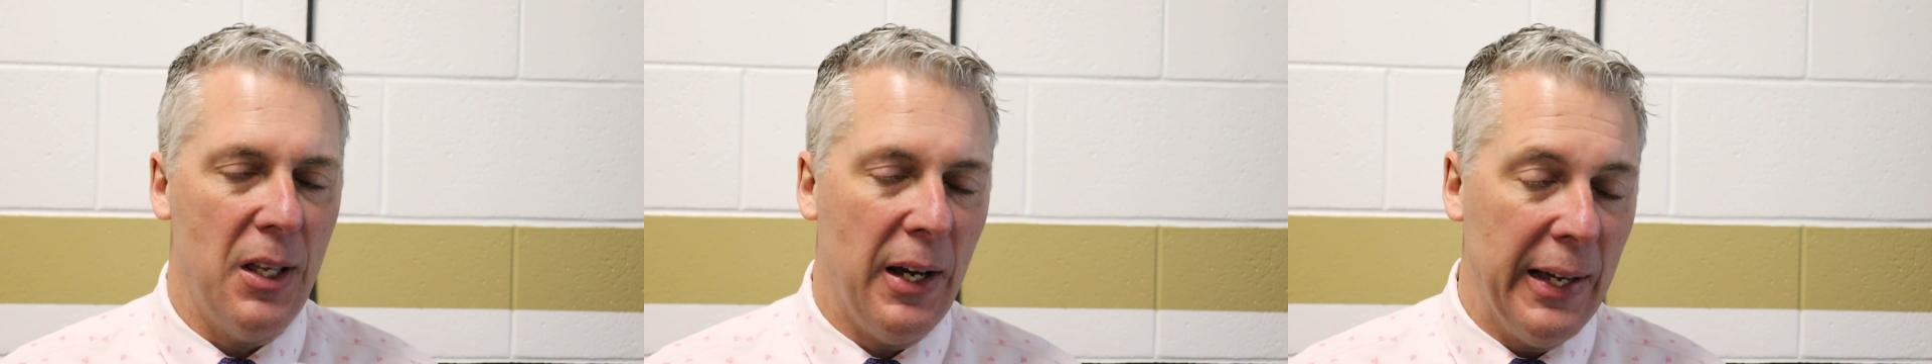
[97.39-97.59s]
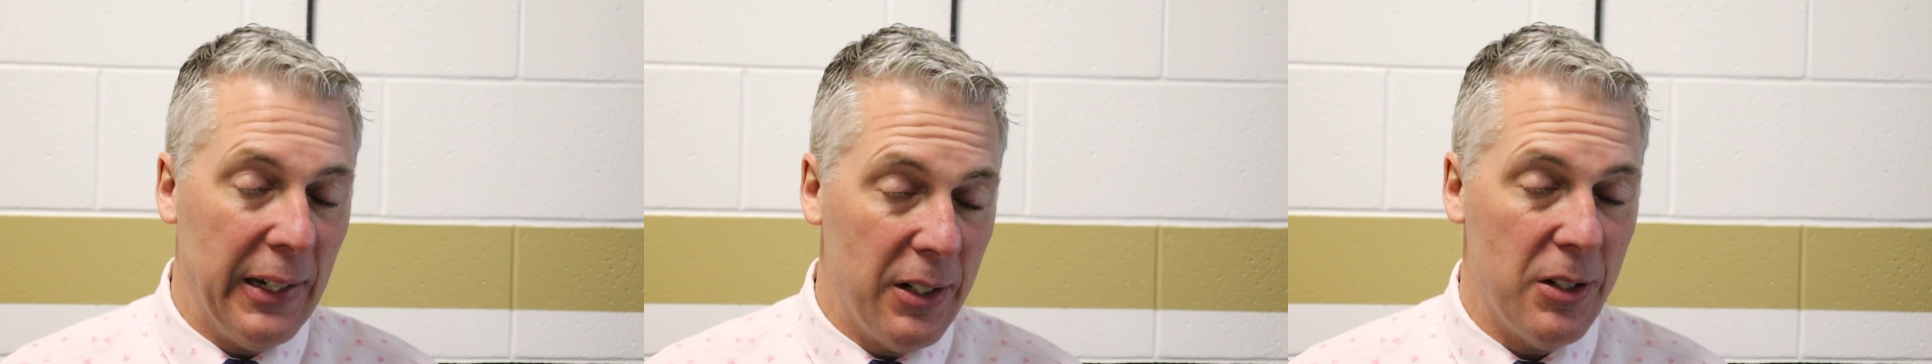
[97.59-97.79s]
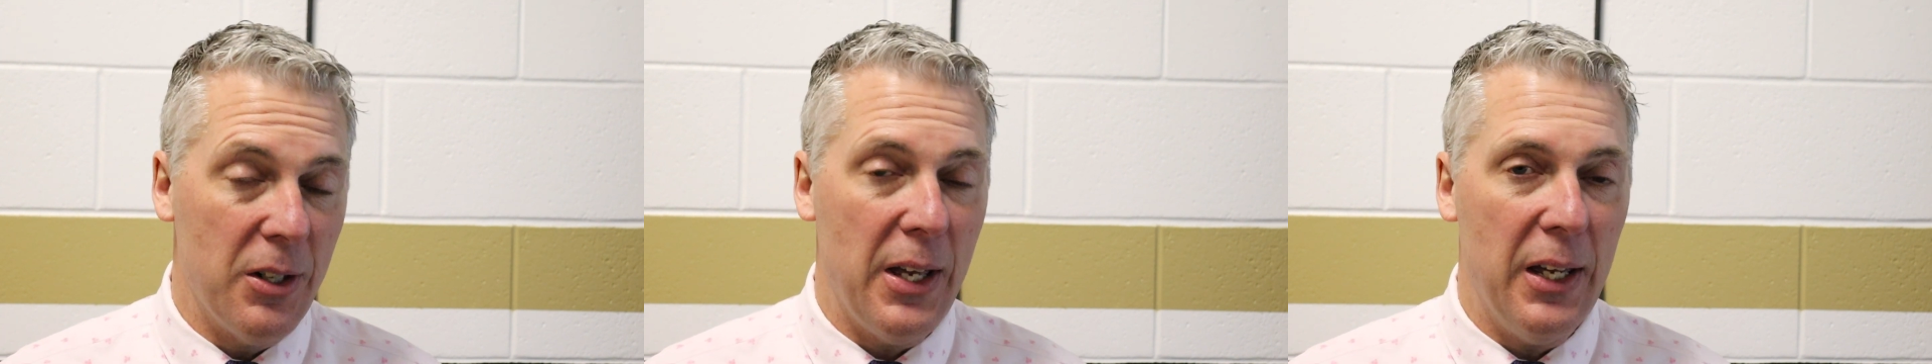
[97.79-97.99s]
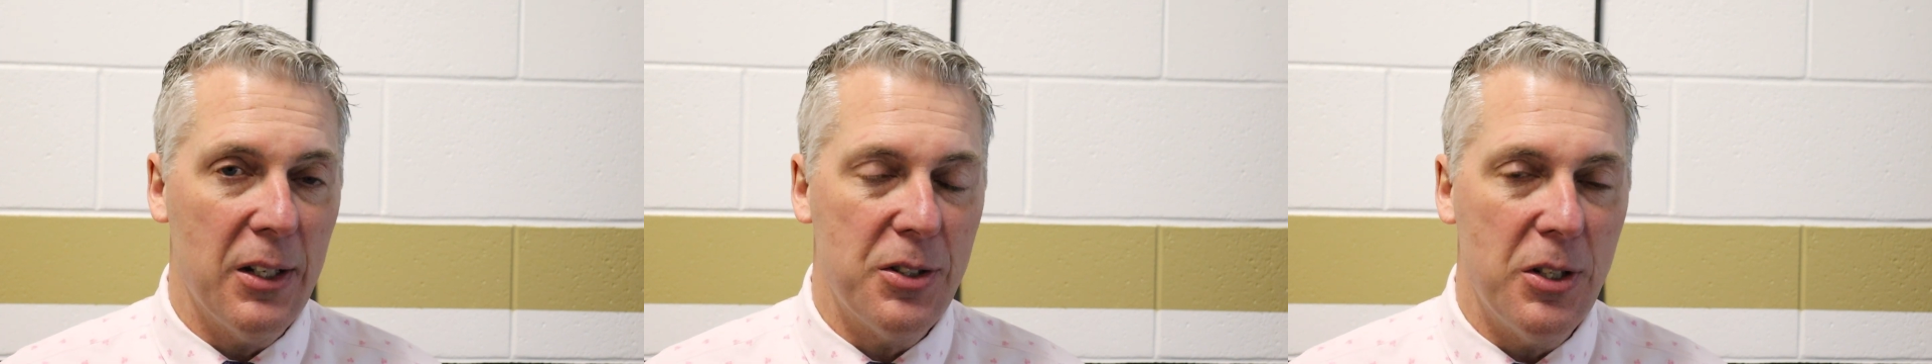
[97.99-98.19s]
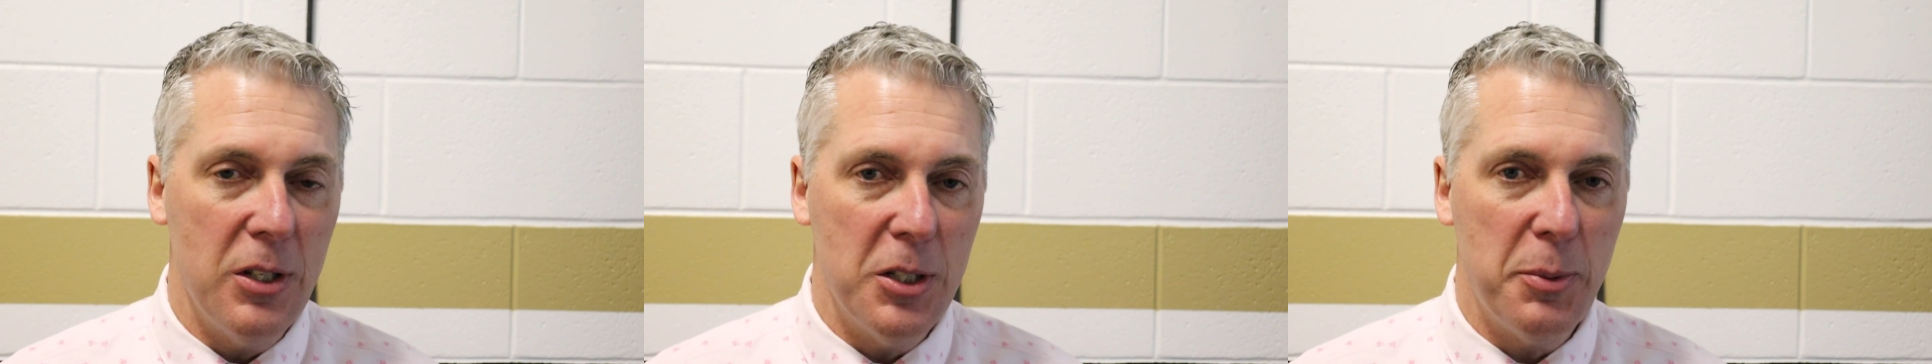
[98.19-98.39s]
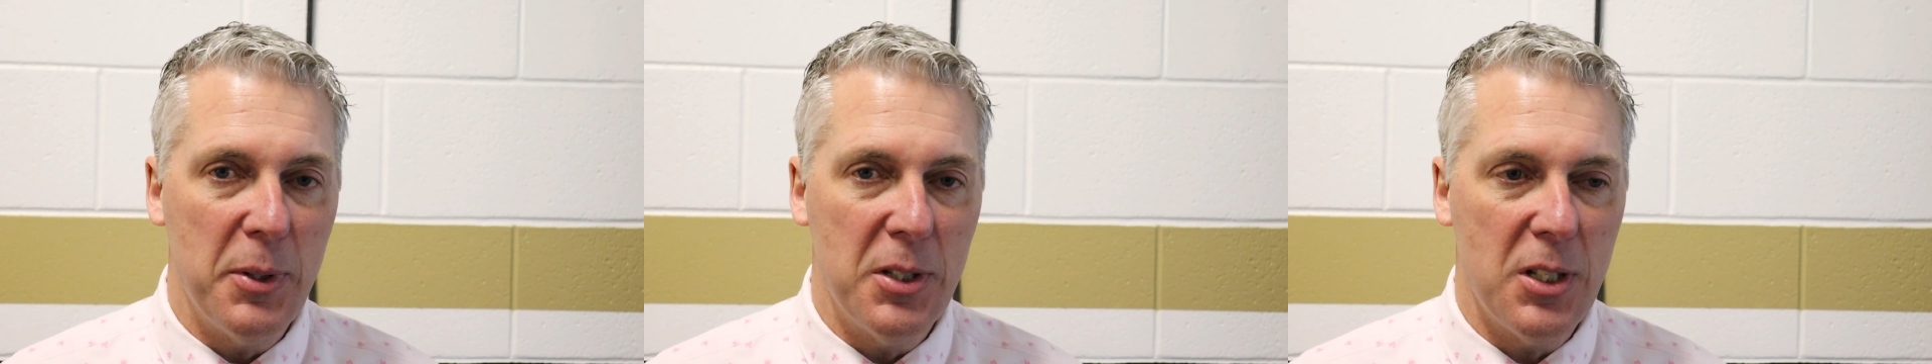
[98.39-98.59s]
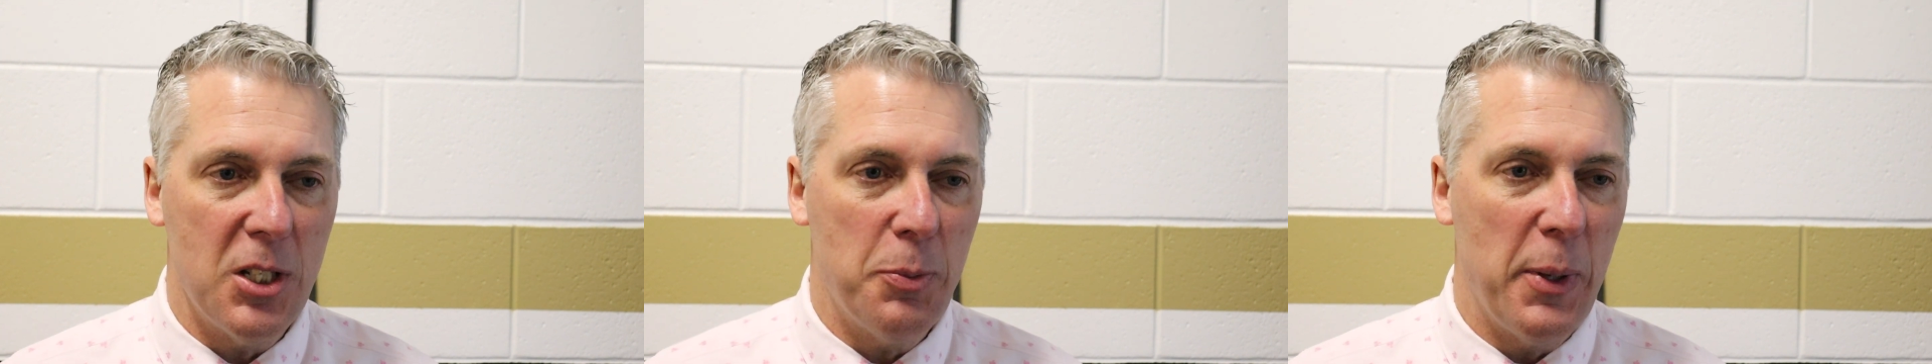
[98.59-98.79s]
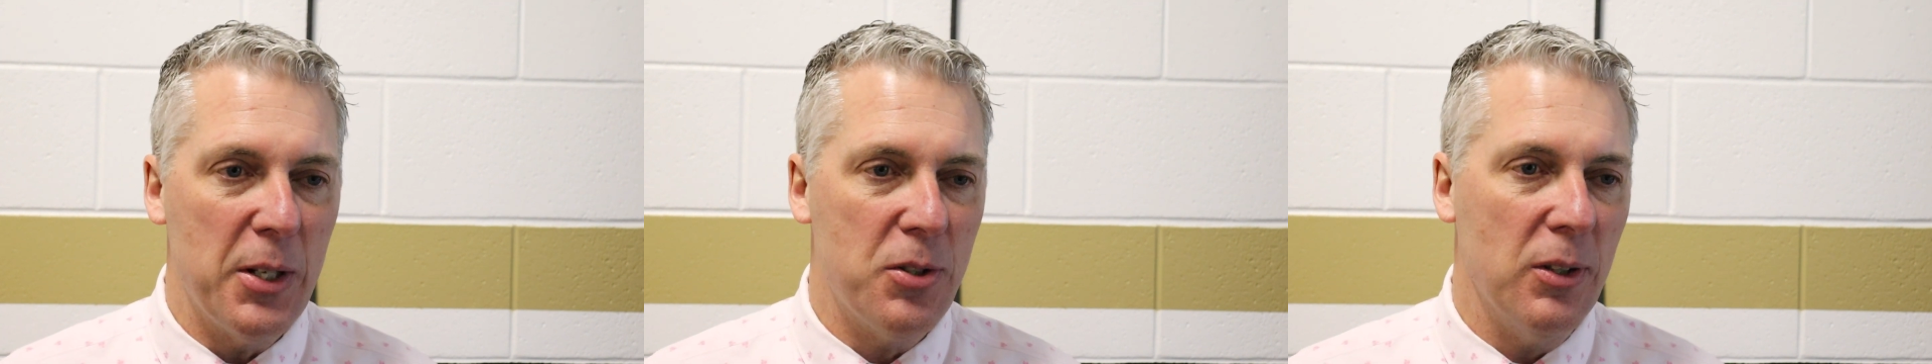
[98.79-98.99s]
uh, Islander Day, excuse me, is a
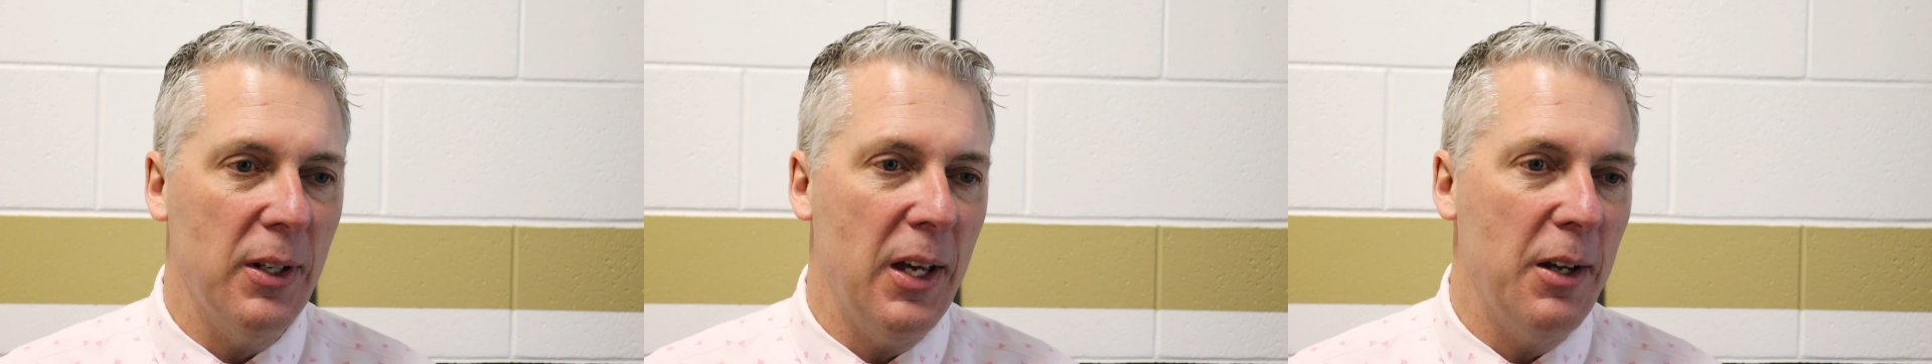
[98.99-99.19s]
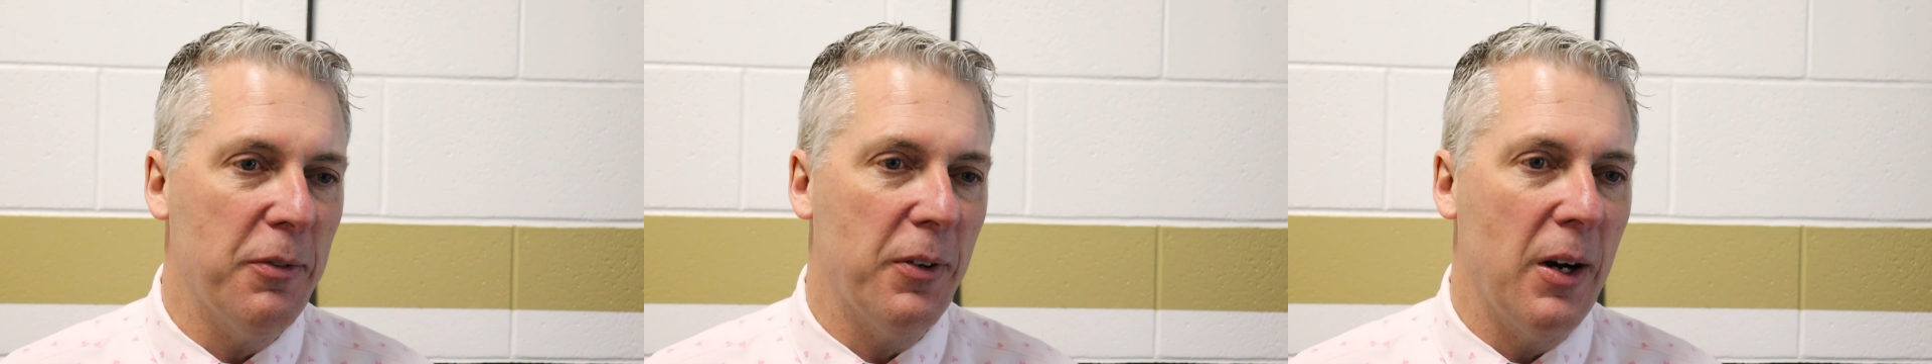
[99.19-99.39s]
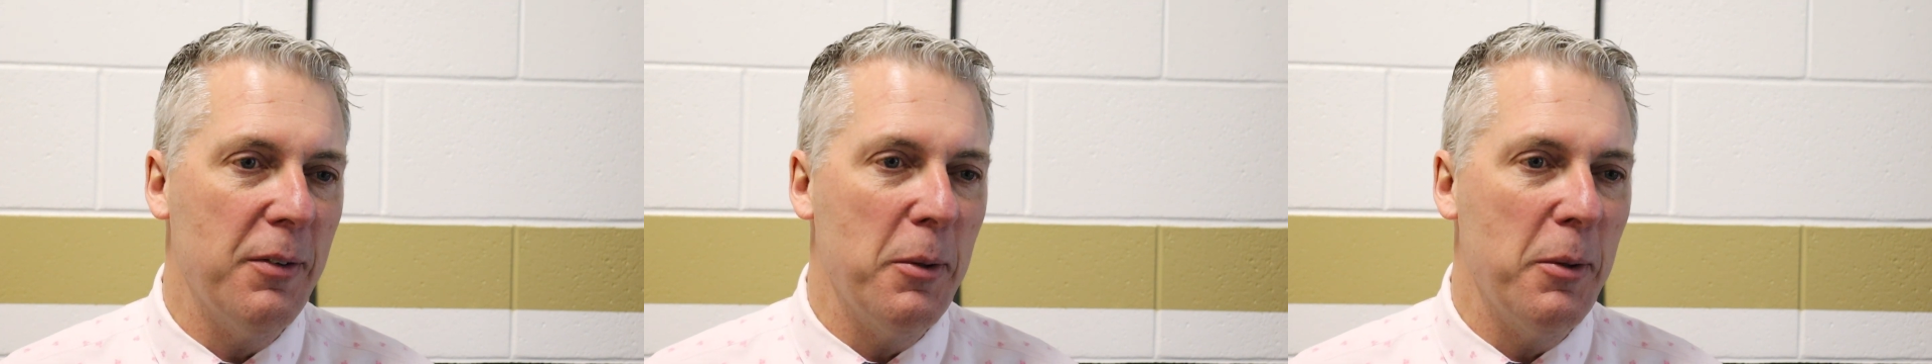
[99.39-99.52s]
special day for